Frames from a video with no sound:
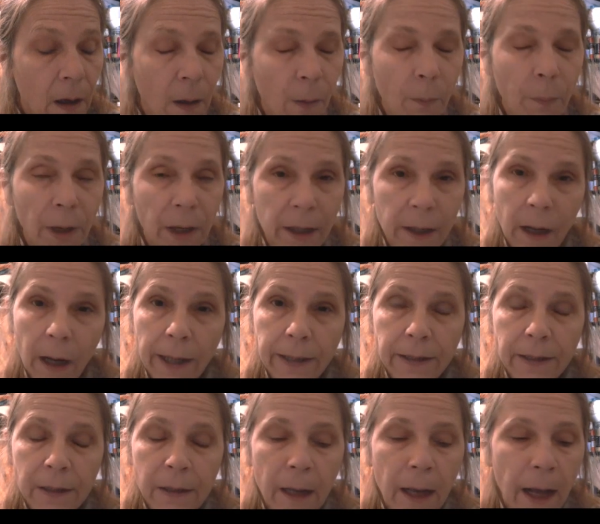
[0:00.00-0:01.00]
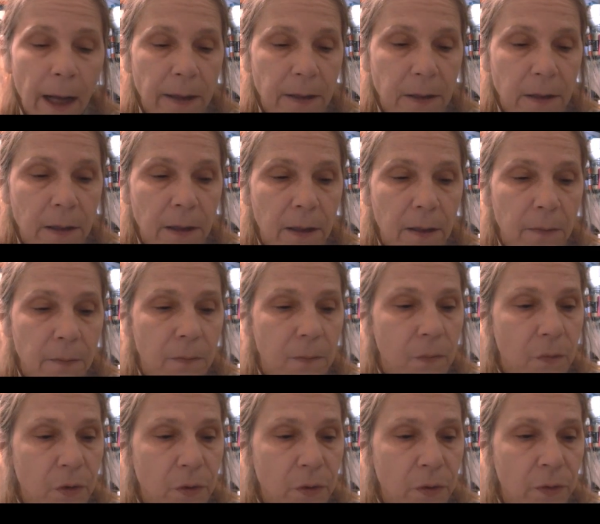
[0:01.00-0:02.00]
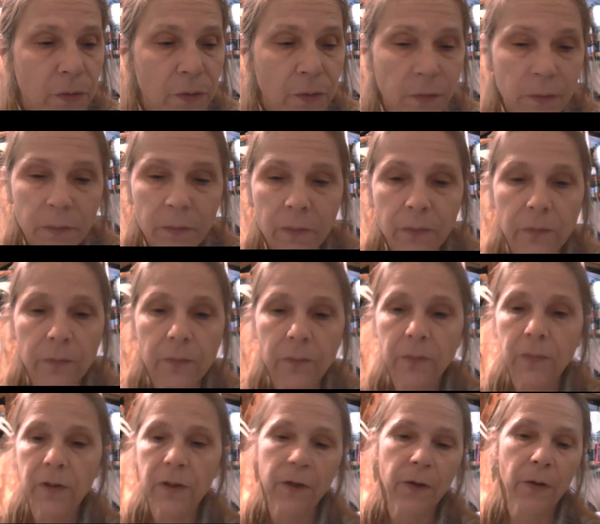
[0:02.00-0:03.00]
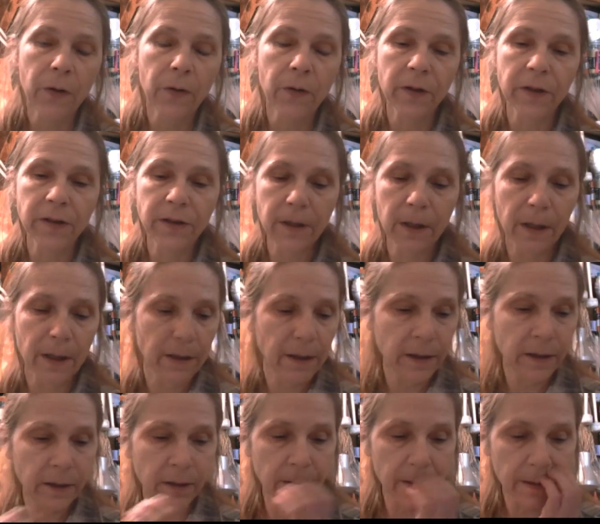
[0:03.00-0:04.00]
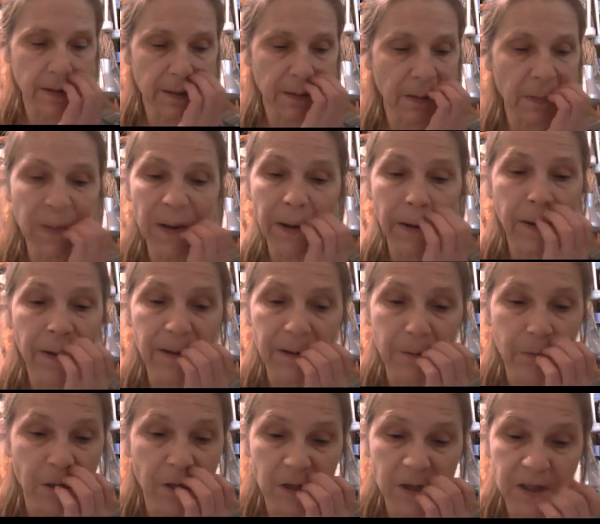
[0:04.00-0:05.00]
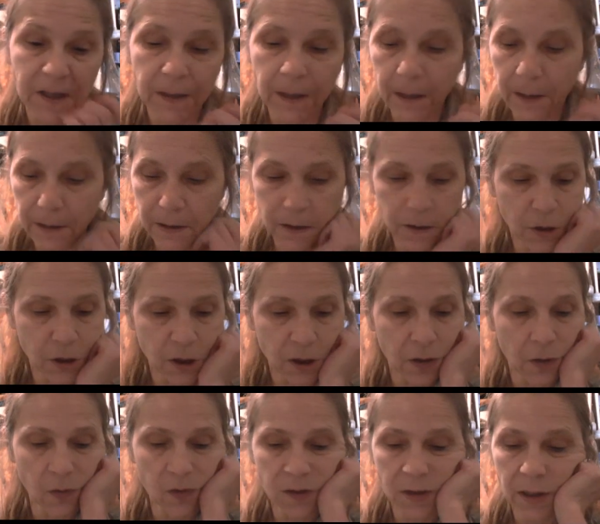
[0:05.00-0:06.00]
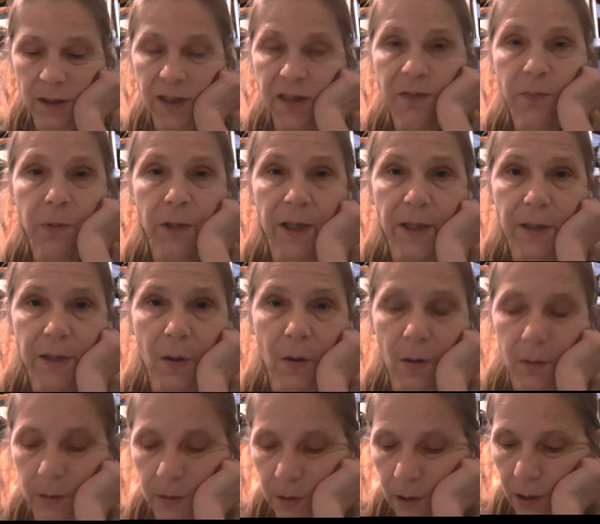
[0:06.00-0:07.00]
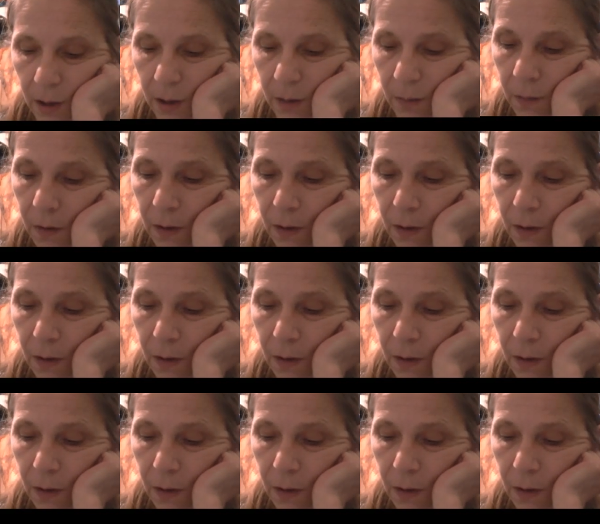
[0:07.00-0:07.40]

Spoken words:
But I did ask him to, you know, because apparently what she does is she goes to his place all the time.